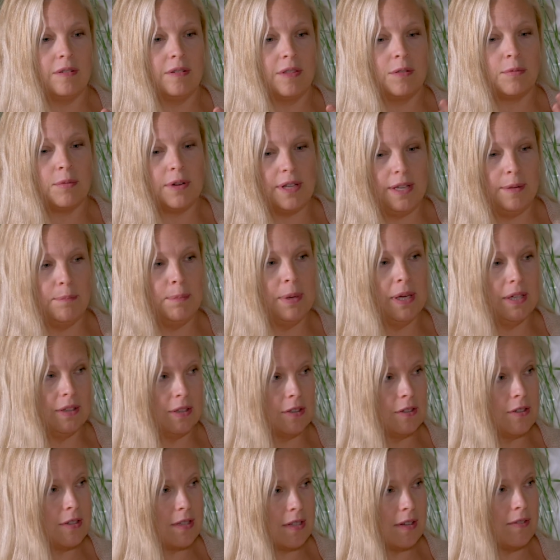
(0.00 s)
3
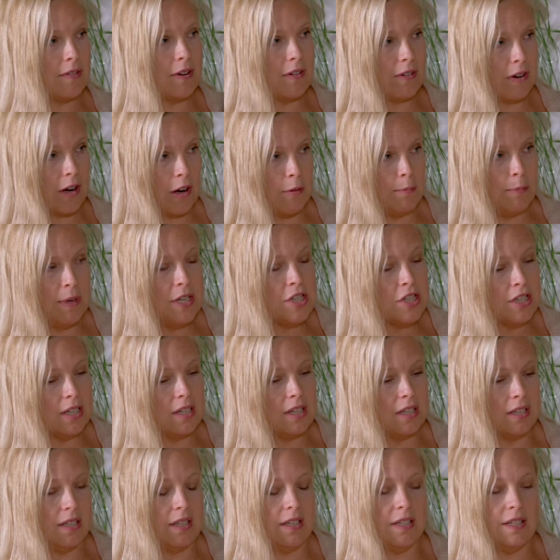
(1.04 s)
pillars of our
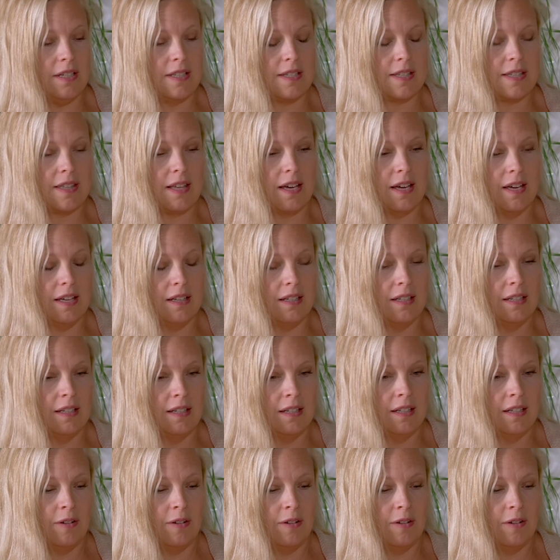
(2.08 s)
mission, is that